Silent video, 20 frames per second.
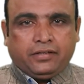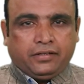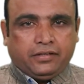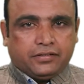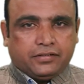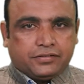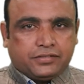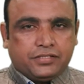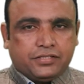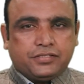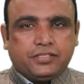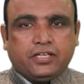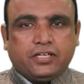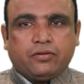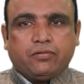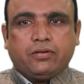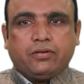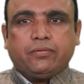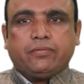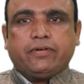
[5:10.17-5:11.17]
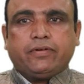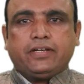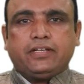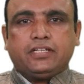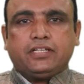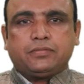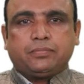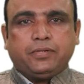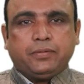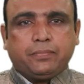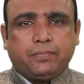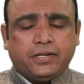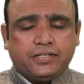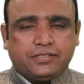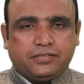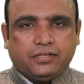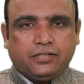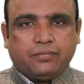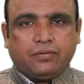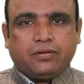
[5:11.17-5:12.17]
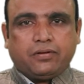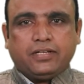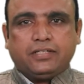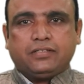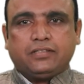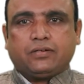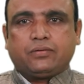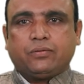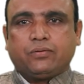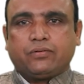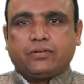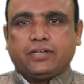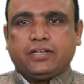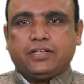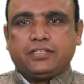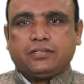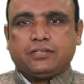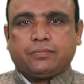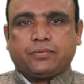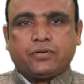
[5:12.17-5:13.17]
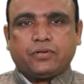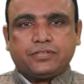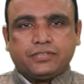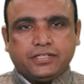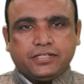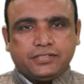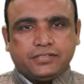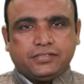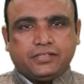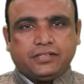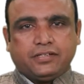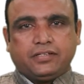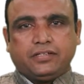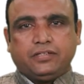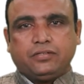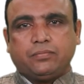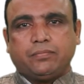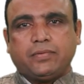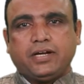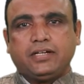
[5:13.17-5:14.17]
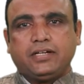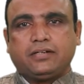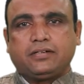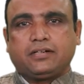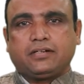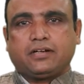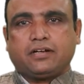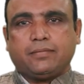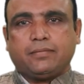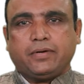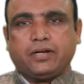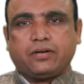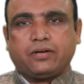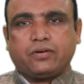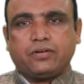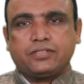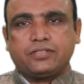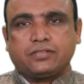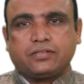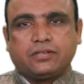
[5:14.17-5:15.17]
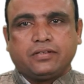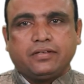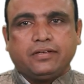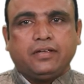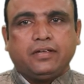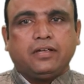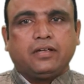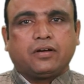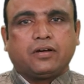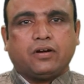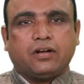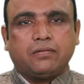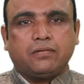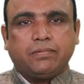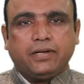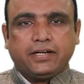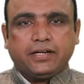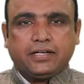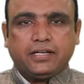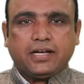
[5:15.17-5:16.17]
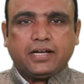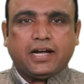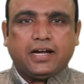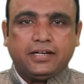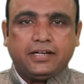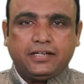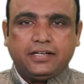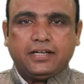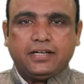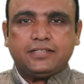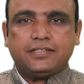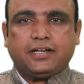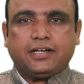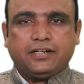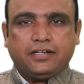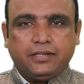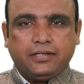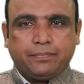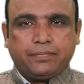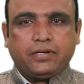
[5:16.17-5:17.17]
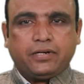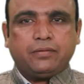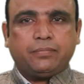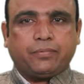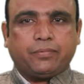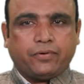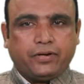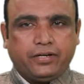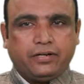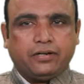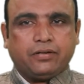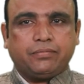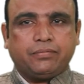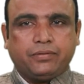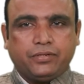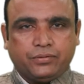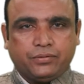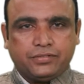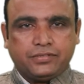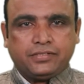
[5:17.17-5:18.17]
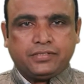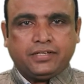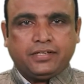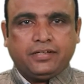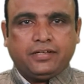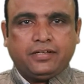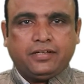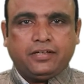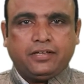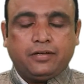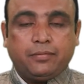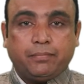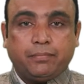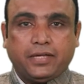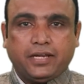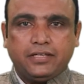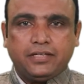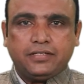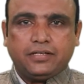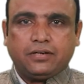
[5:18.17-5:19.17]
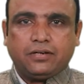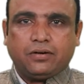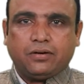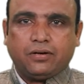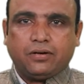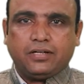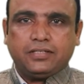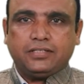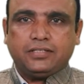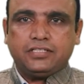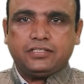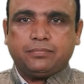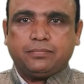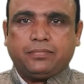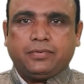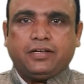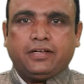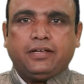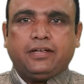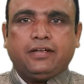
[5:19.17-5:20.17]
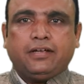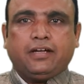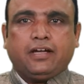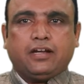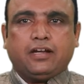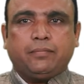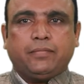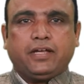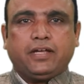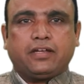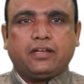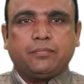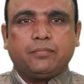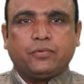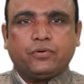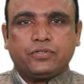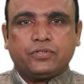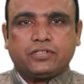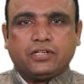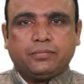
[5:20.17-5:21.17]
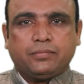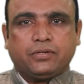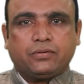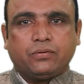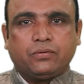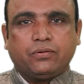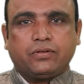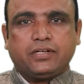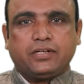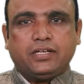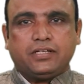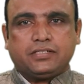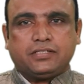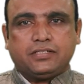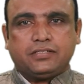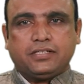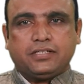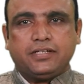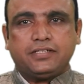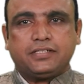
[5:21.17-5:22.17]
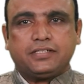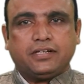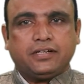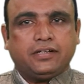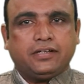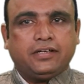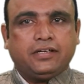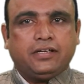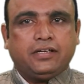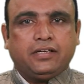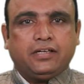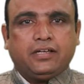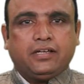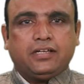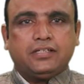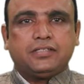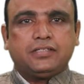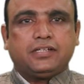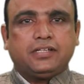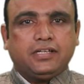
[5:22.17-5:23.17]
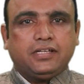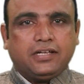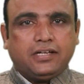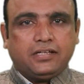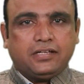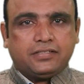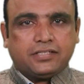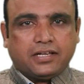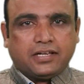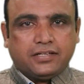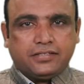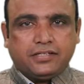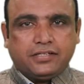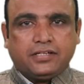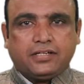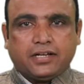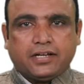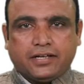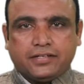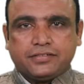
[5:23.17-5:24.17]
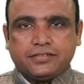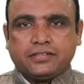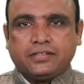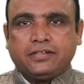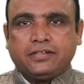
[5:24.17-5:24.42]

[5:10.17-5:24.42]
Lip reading: Since there will be various peoples involved in the co-creation process, you might come across conflicting ideas and different point of views. Managing all this and making most of the co-creation session is really a challenging task.